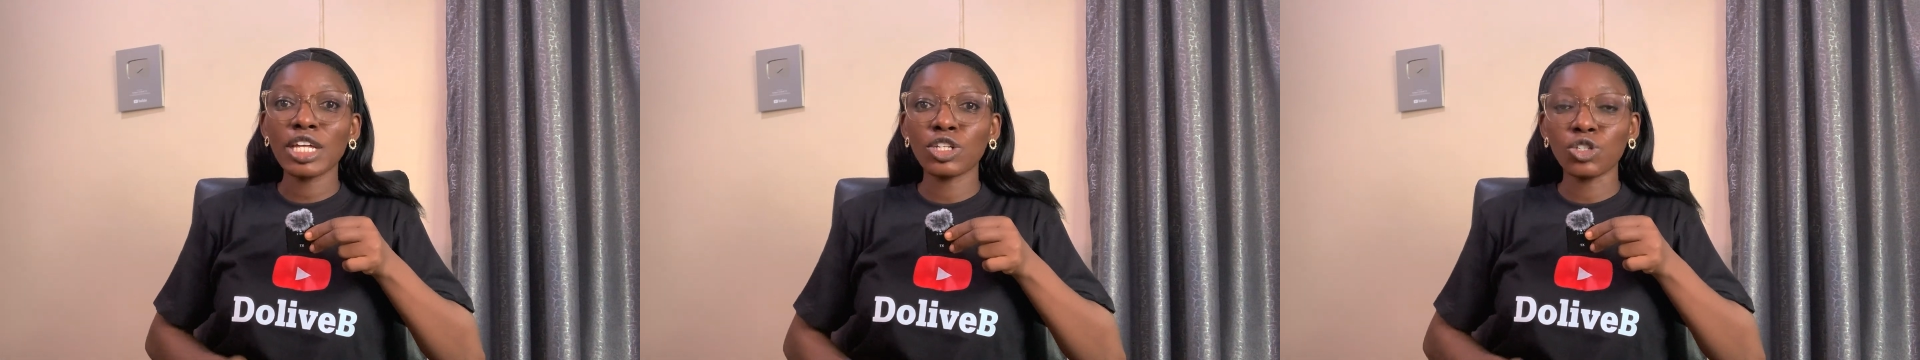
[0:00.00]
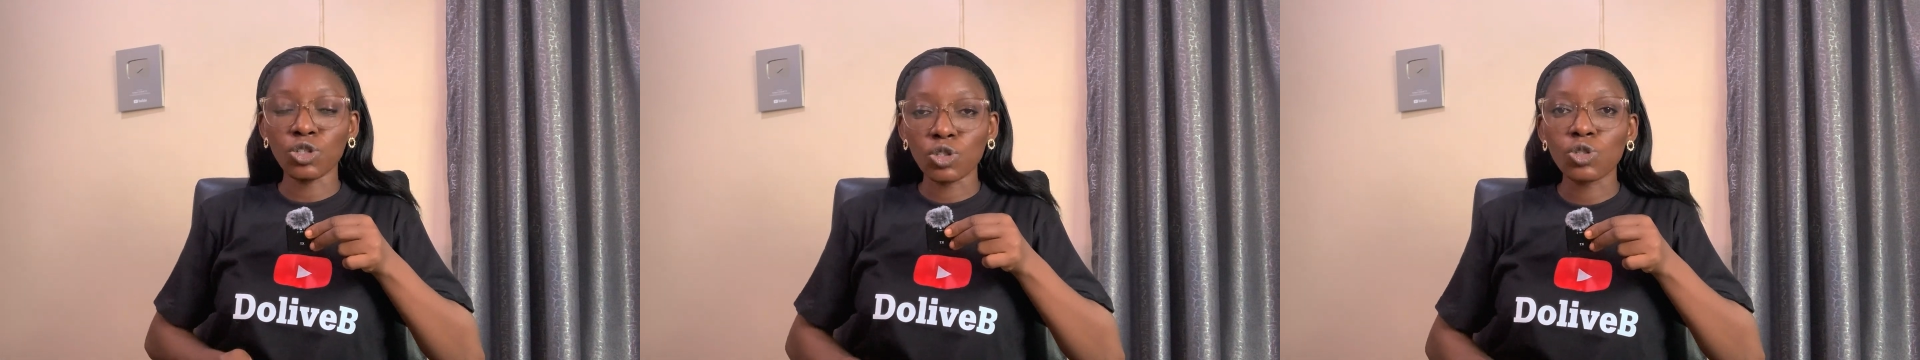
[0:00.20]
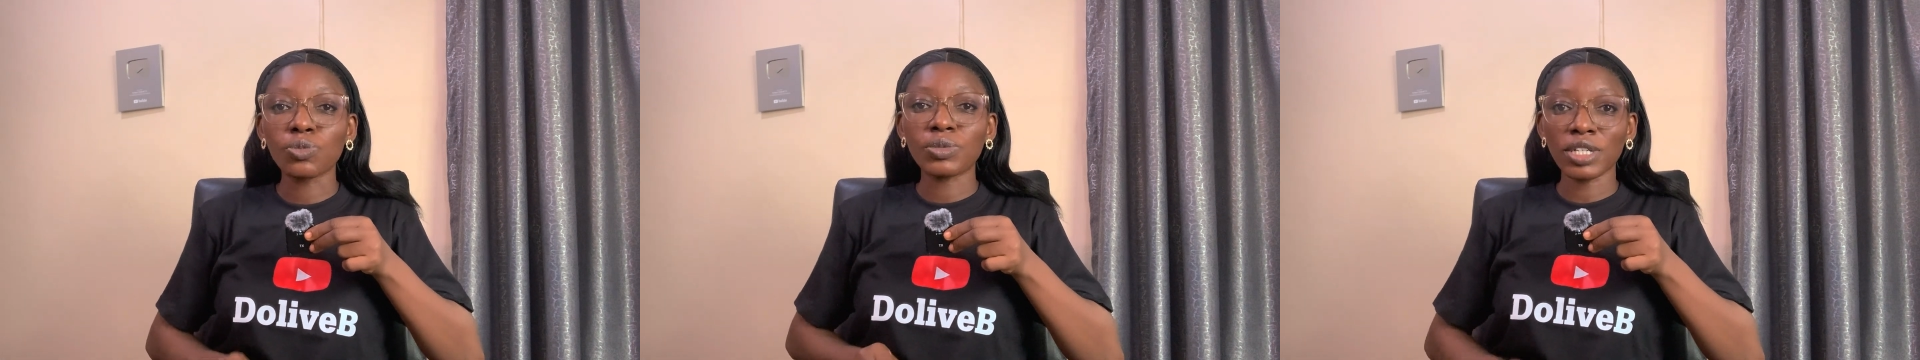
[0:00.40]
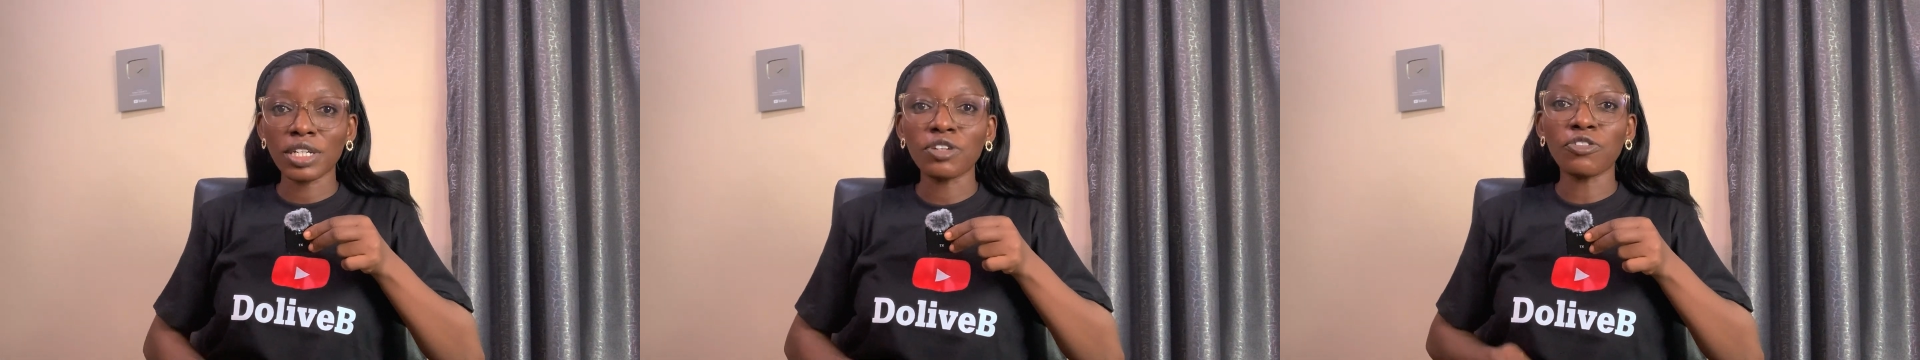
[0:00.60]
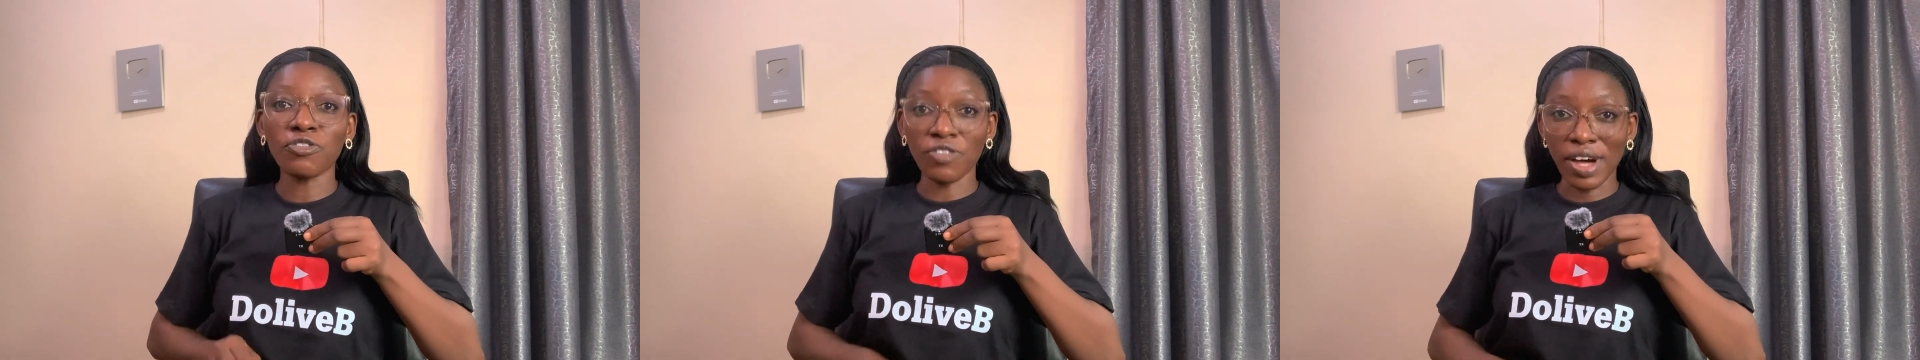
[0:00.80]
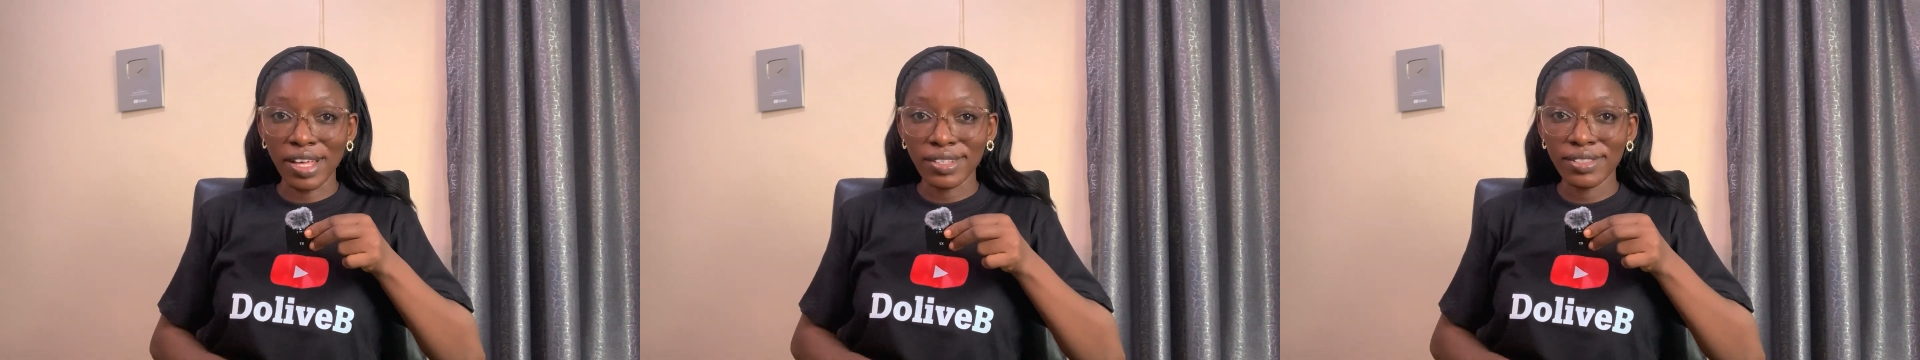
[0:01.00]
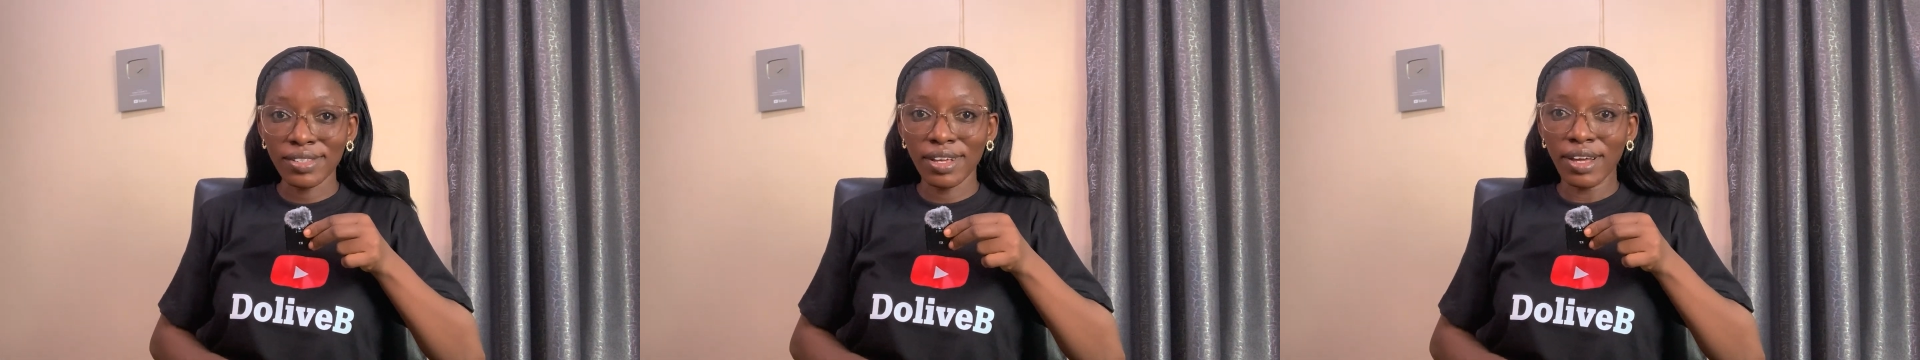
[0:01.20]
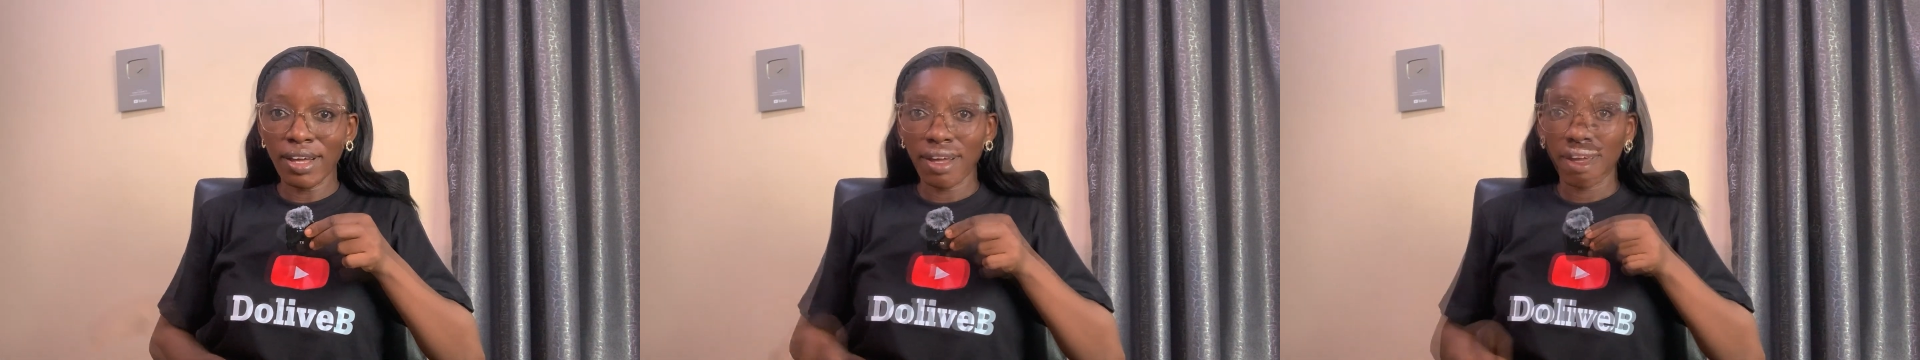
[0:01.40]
any YouTube channel fast?